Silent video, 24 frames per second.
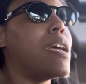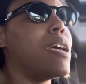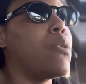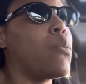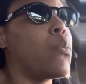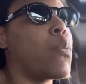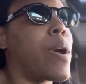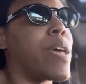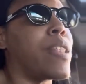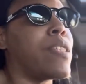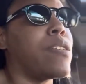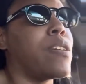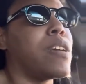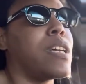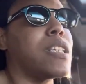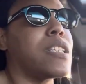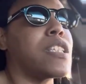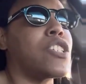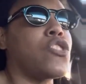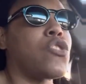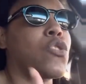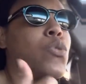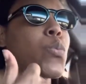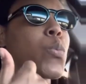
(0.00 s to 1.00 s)
Whether
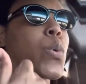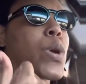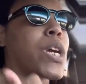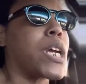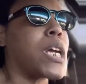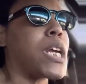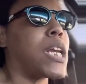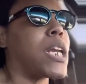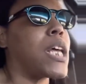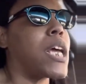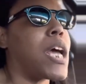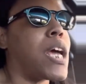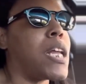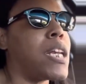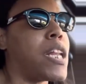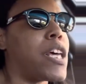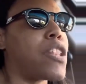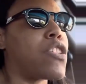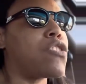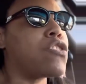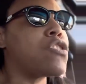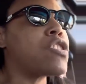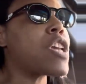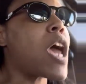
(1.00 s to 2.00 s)
it's you're working
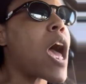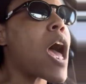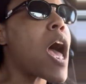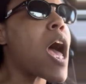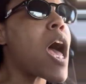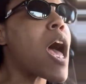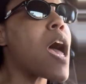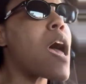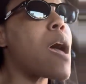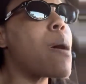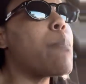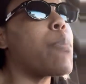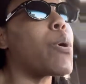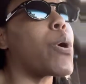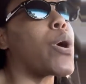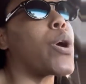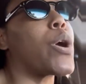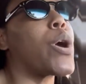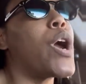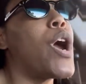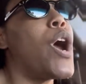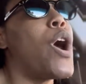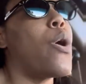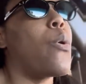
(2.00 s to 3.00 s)
another job
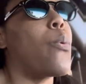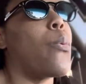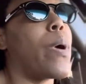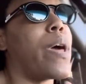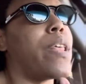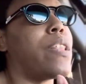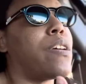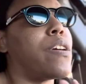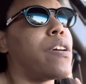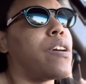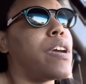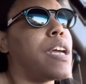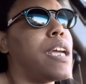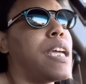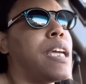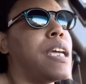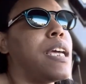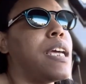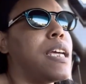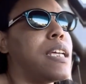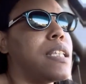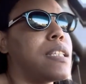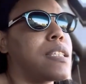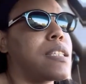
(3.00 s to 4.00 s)
or whether
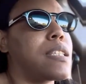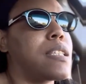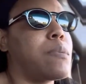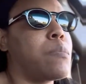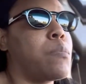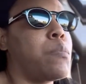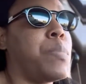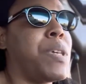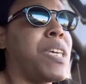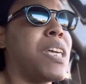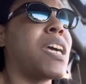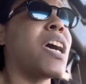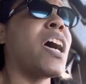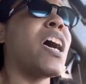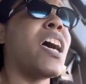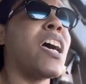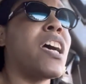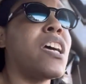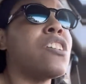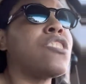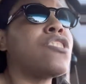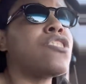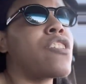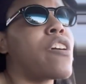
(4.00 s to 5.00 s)
it's
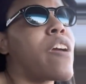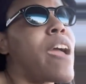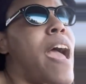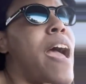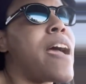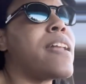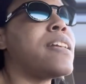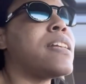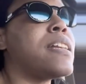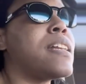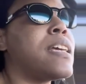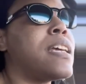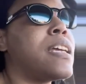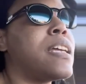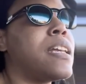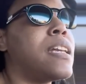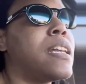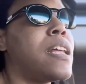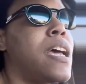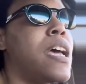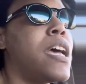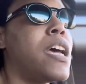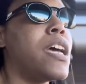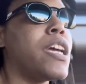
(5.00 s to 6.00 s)
because you're adding in,
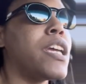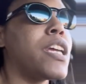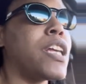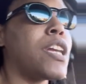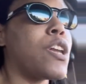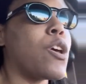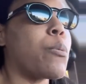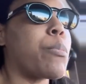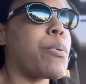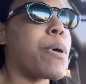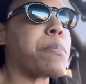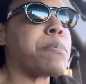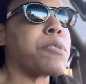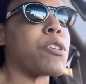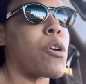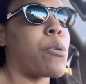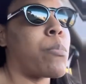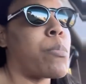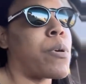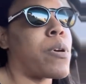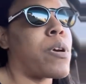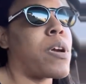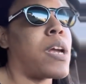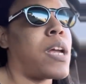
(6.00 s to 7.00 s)
you know,
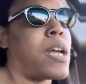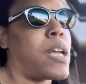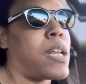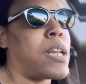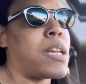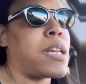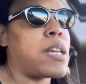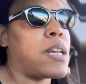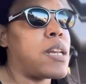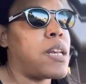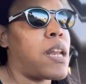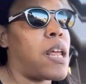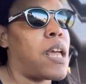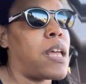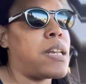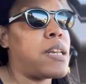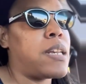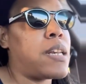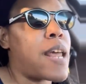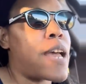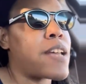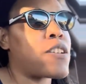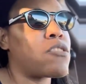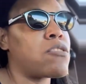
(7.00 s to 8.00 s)
Preptober and
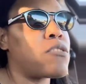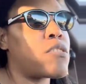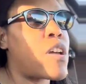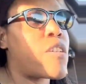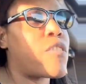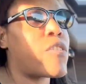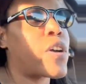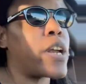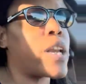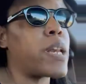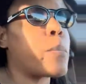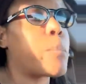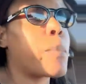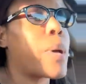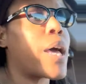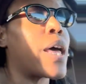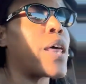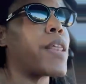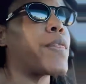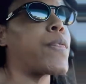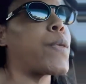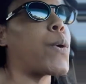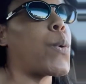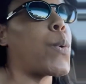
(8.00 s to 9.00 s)
National Writing
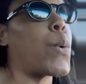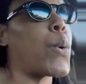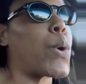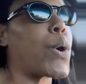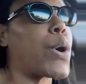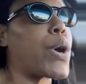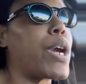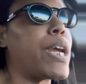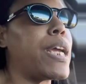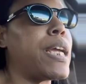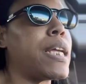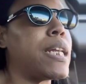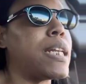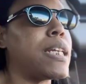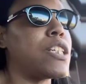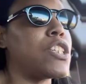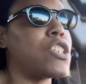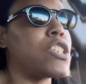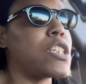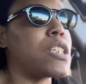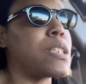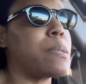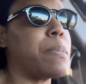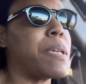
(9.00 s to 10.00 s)
Month, or it is
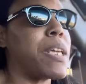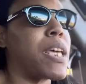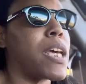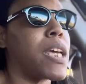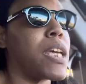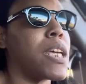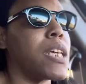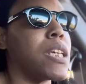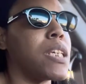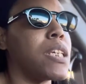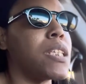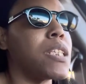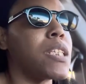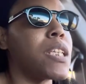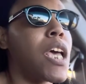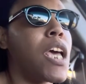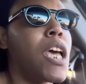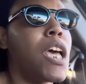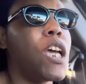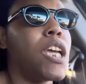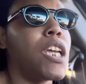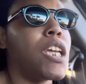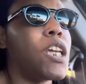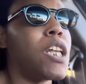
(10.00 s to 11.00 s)
just because,
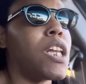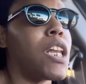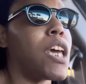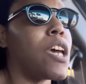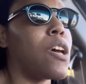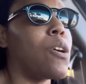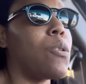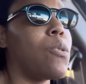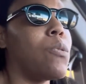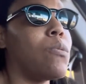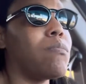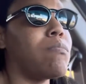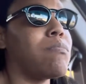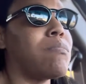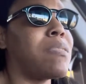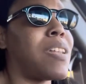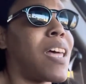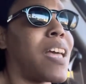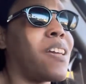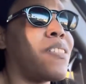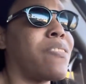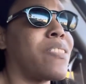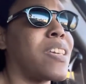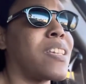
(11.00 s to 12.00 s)
you know,
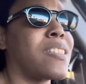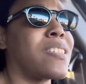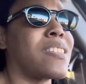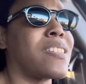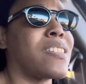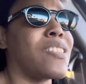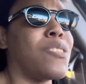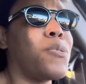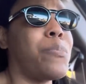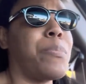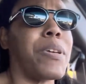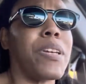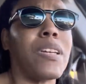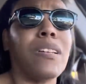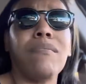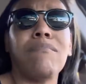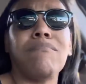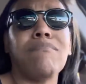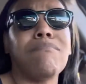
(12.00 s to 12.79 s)
life gets stupid.